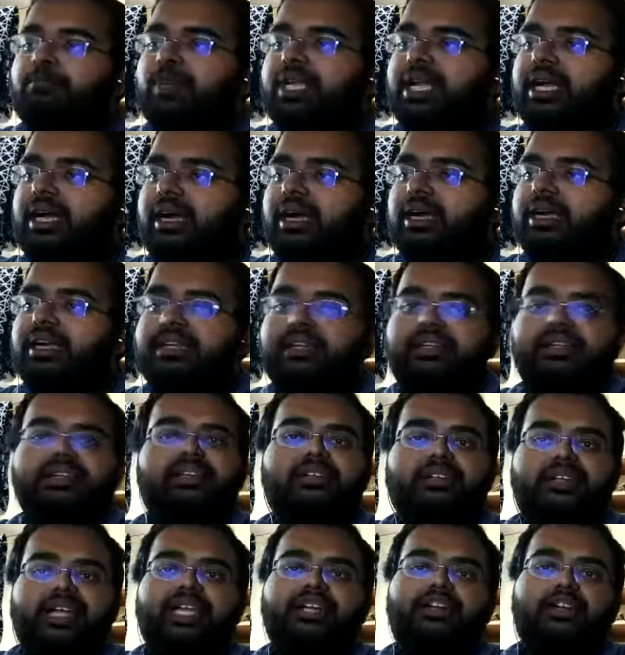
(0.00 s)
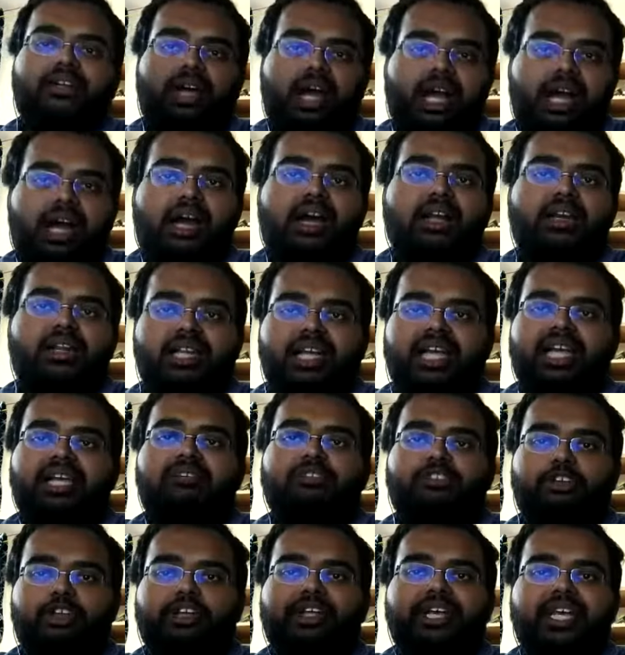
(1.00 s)
read and write on our hard
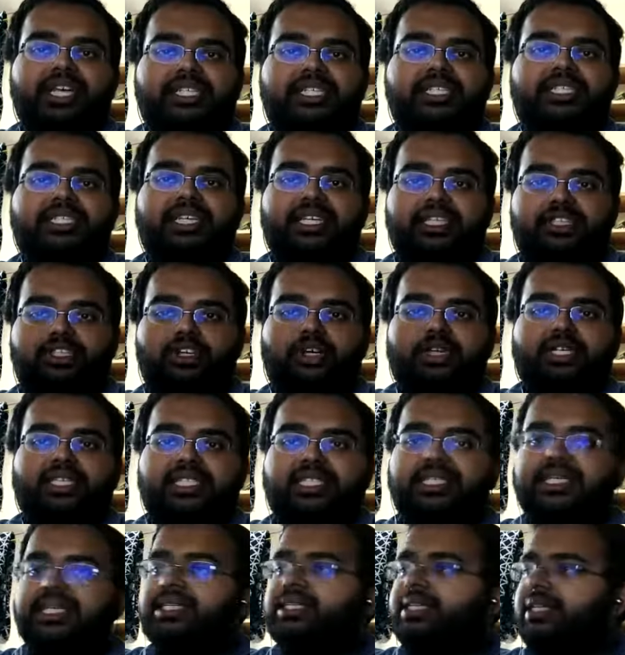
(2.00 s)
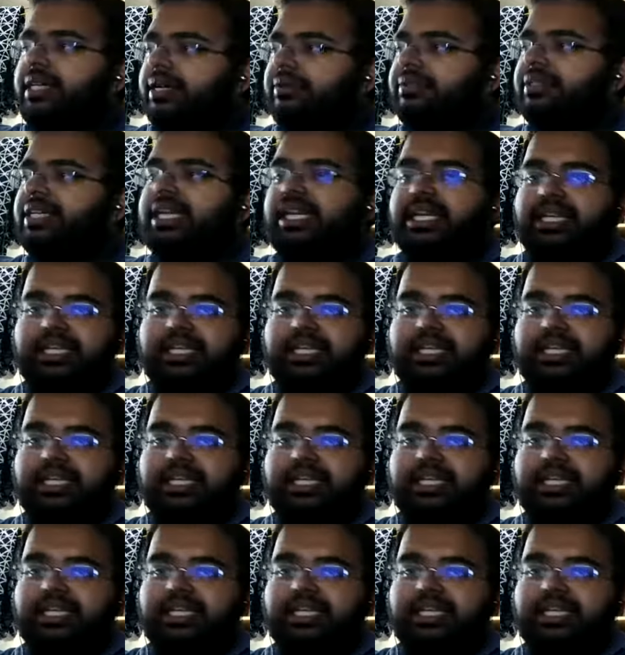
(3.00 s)
drives or our SSD solid-state drives